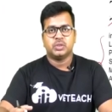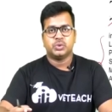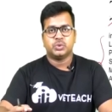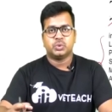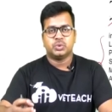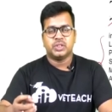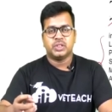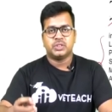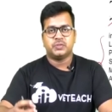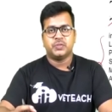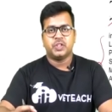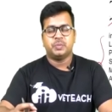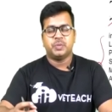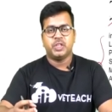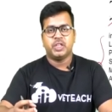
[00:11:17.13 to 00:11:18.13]
So this
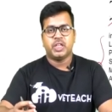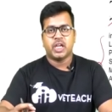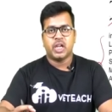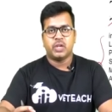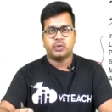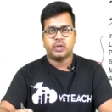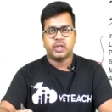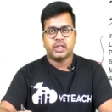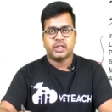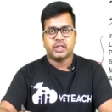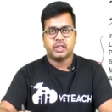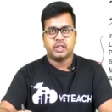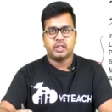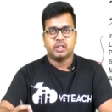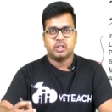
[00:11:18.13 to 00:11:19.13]
will be
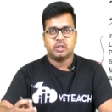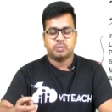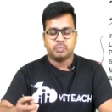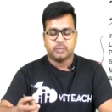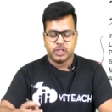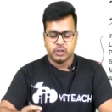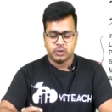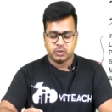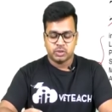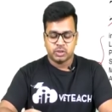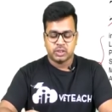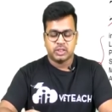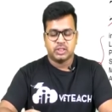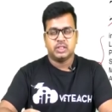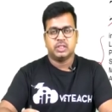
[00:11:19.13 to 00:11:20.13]
calculated by
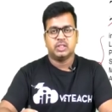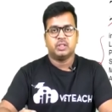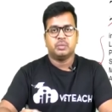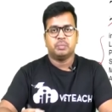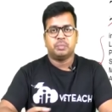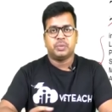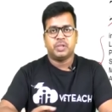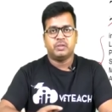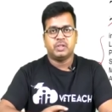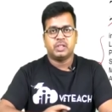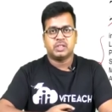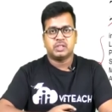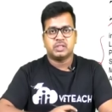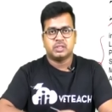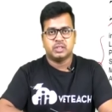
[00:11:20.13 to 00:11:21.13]
using the
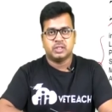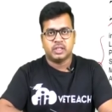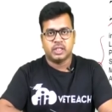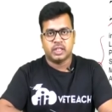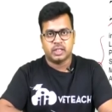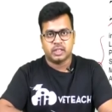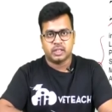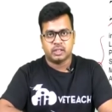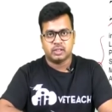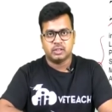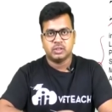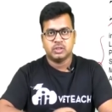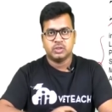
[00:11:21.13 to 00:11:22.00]
previous data.